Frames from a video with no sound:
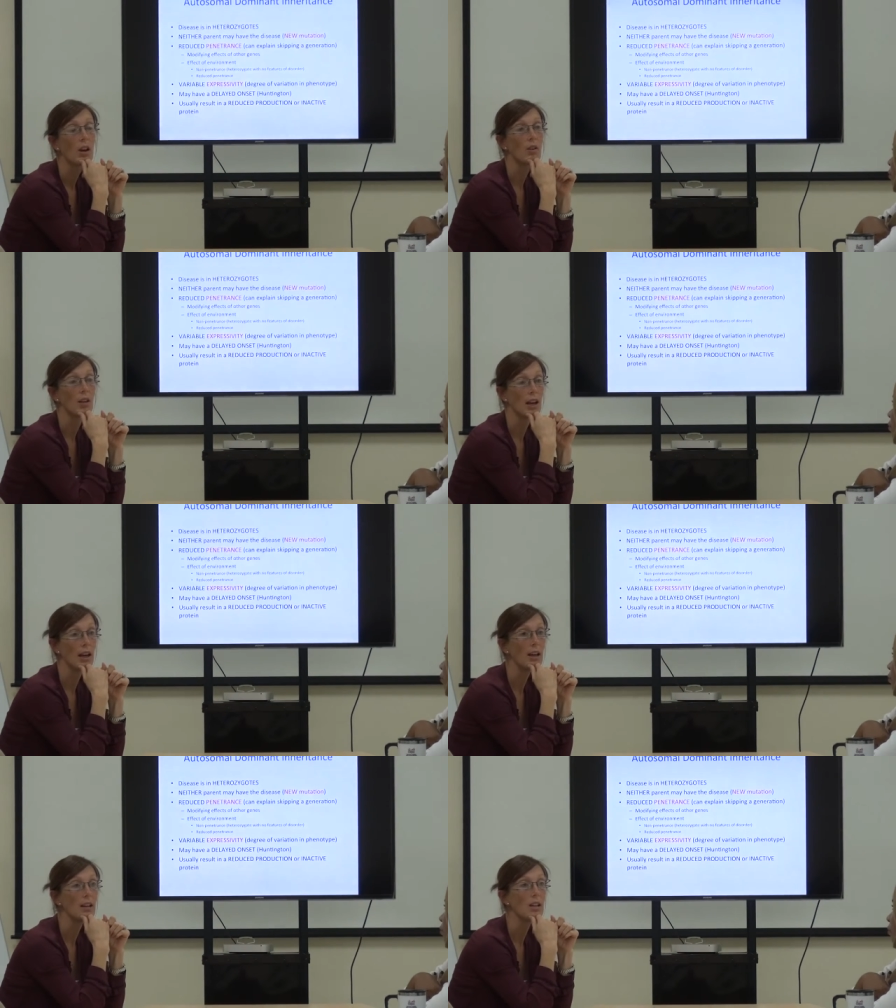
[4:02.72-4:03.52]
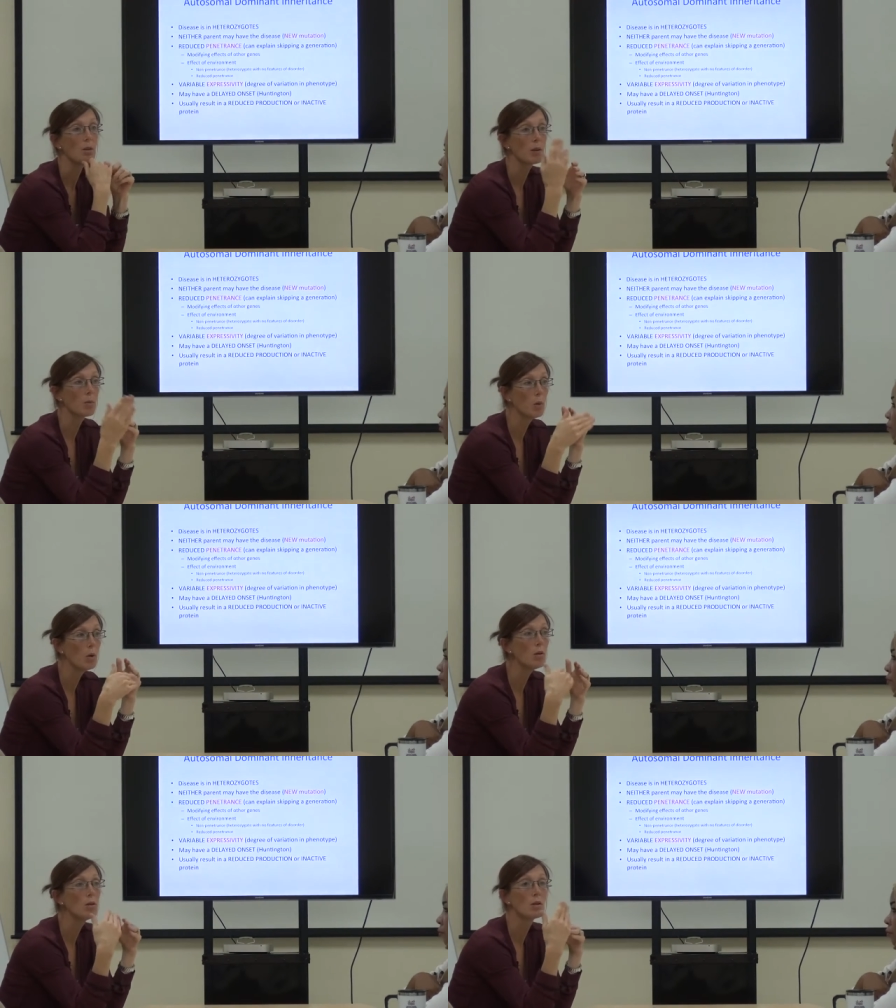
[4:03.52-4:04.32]
Okay, a little bit
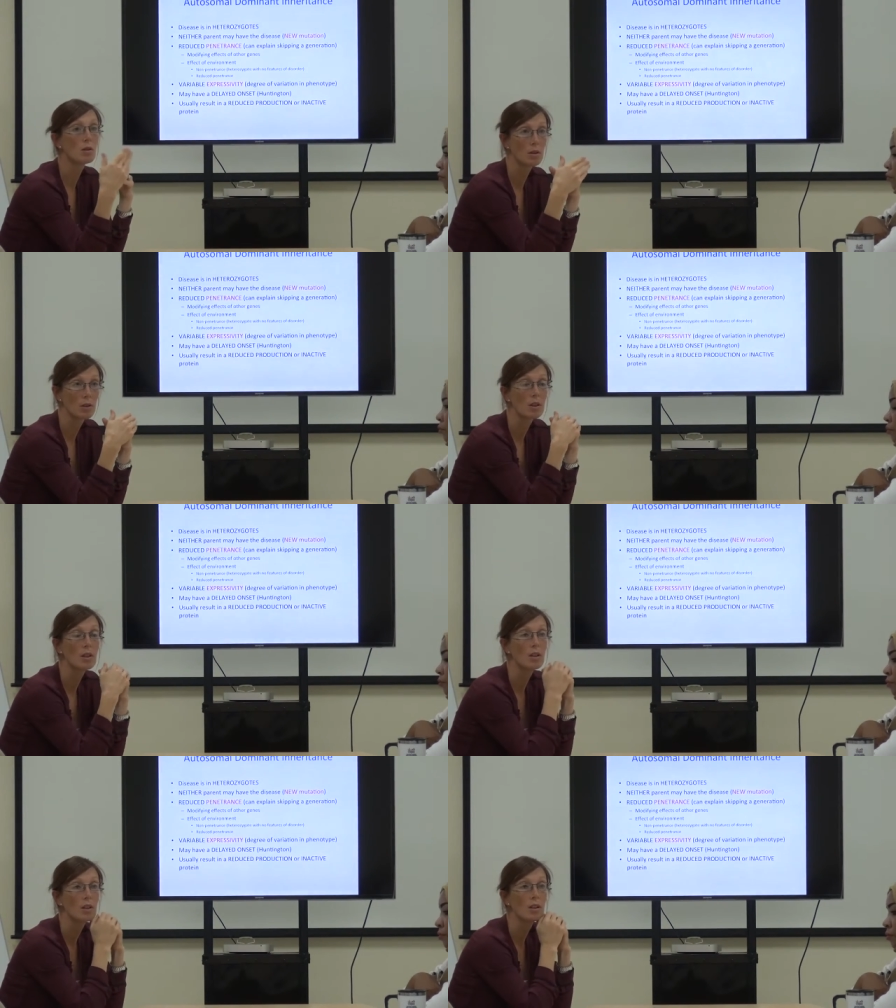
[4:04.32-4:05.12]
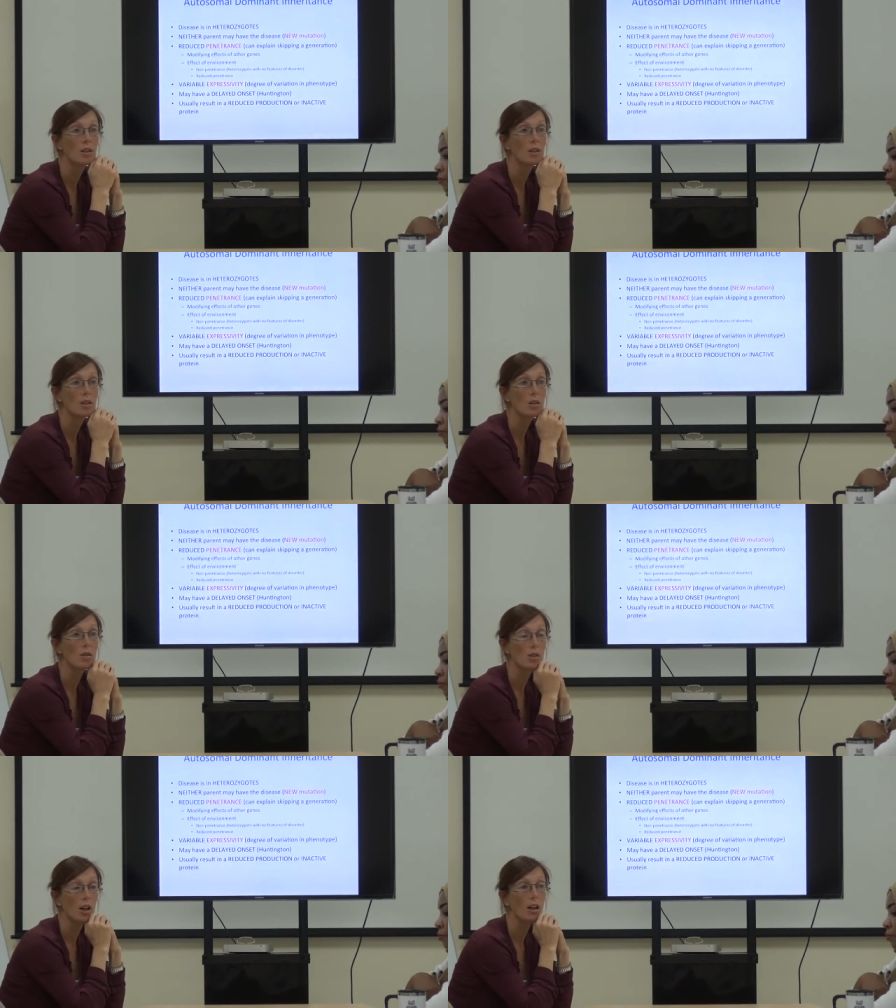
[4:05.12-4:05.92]
more.
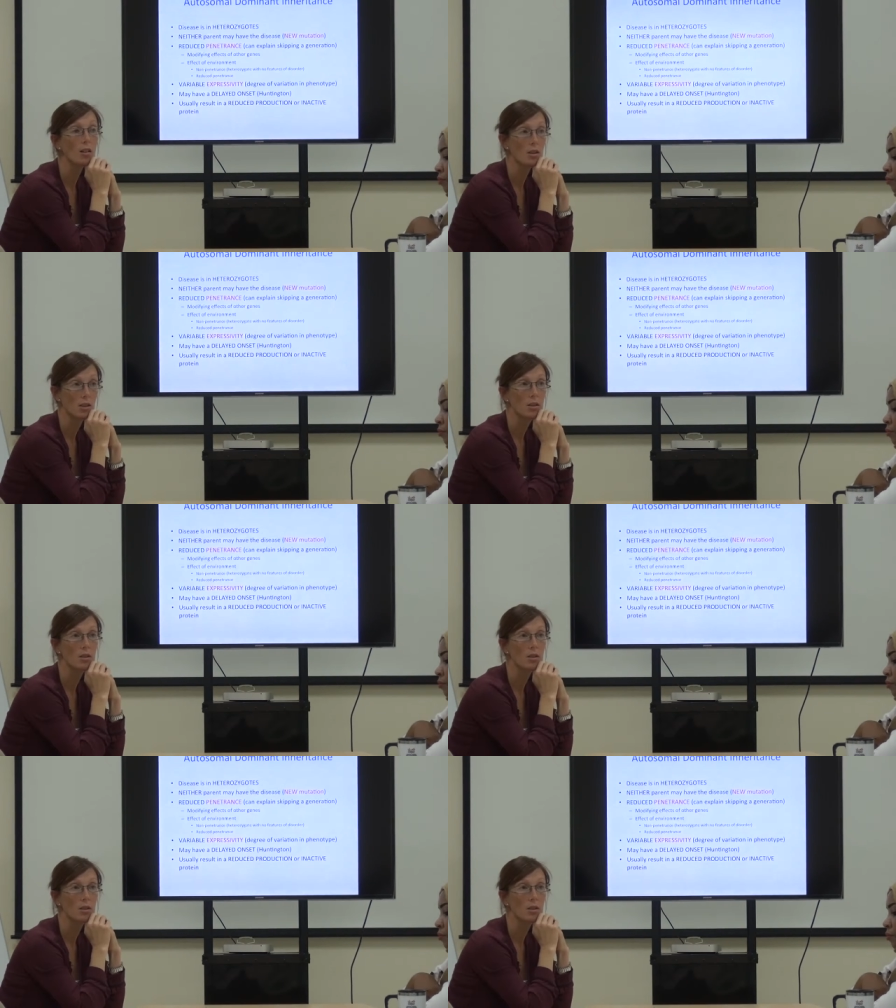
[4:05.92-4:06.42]
Good start.